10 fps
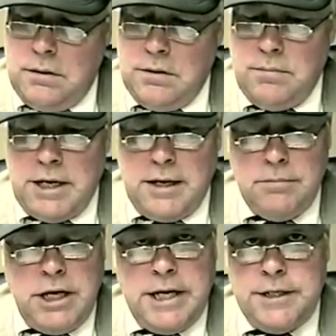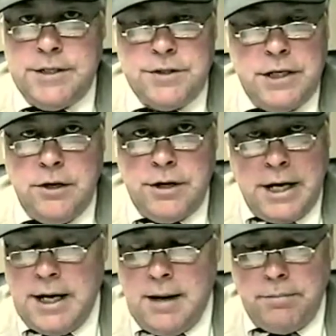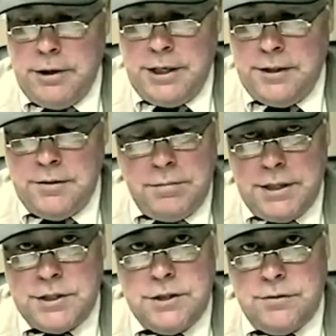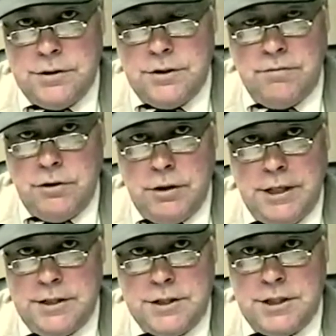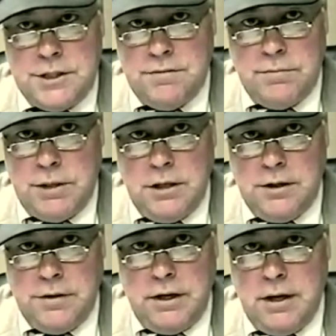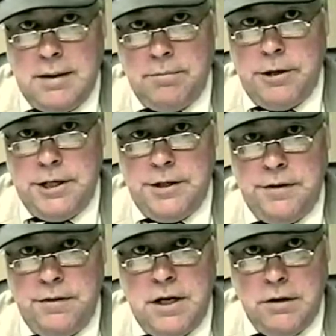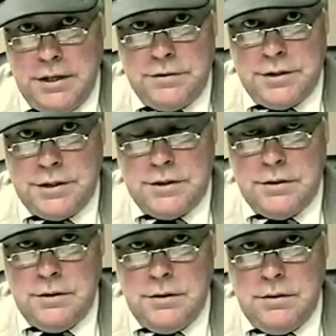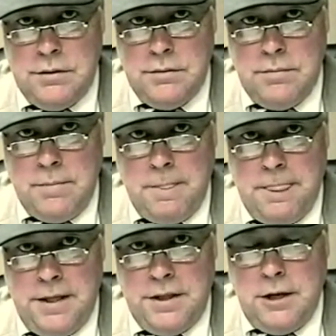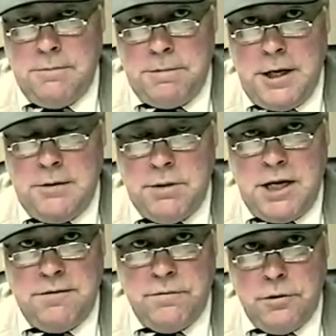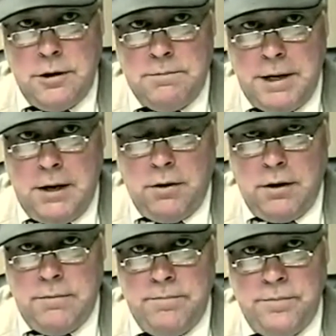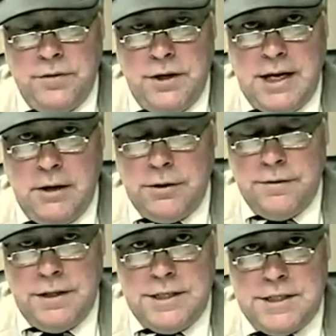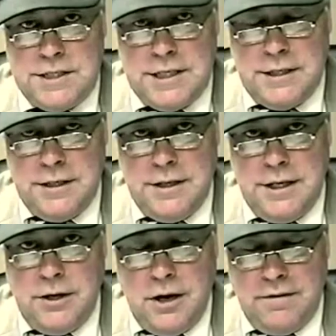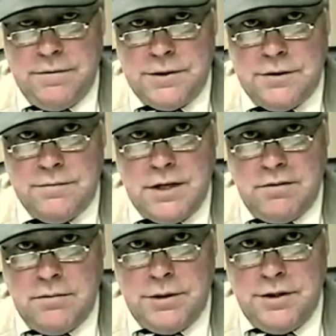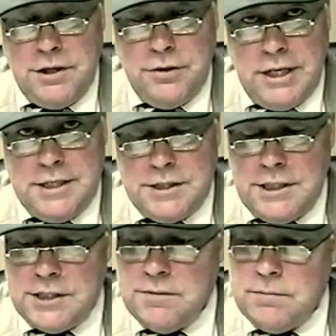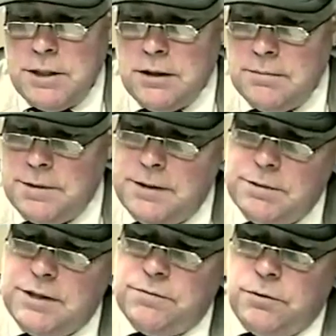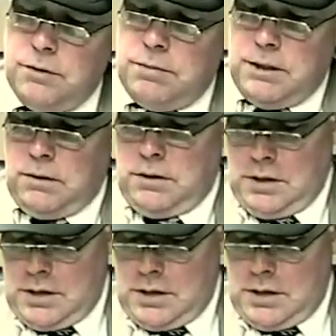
The bottom line is they are not operating in the best interest of the United States of America. They are operating in their interest. And they are paid by a foreign power. And how can they sit in an office of government in the United States of America paid by a foreign power?